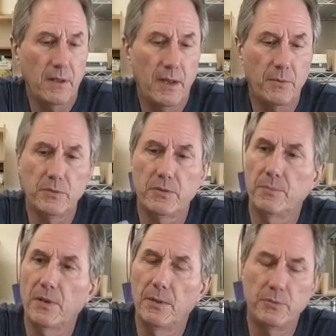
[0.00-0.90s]
I will
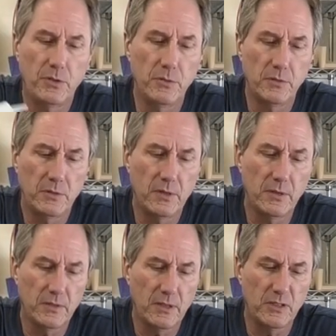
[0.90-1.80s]
sometimes use
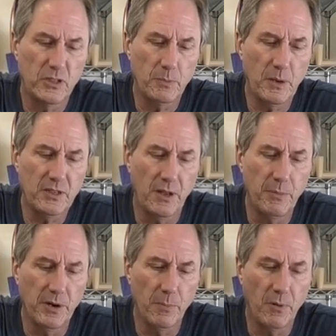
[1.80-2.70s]
deals like this, especially on
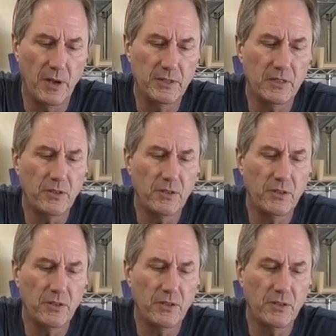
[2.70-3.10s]
bigger projects,